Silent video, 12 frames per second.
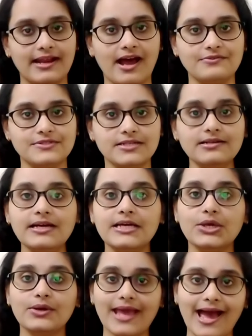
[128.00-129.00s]
Thereafter,
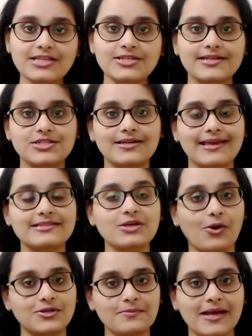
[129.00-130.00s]
your cash ledger
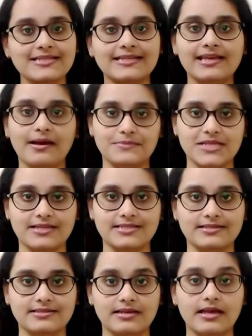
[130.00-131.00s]
gets automatically
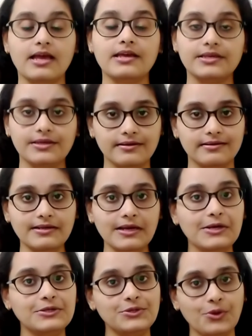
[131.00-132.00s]
updated. Here,
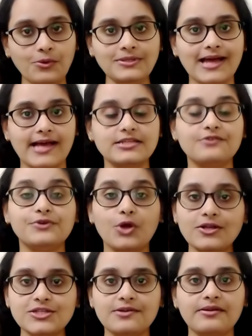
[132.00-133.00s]
note that if you
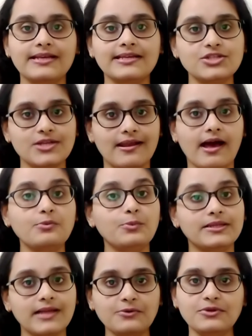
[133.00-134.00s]
are generating Challan
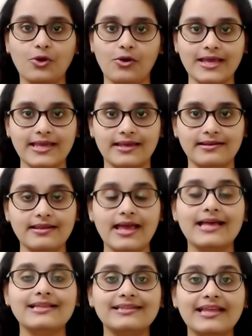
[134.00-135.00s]
without logging in,
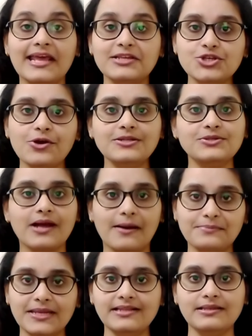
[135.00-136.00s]
then ensure to
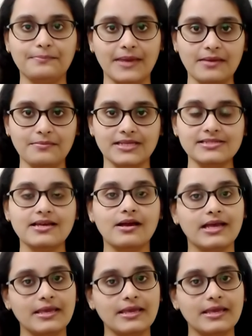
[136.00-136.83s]
complete the payment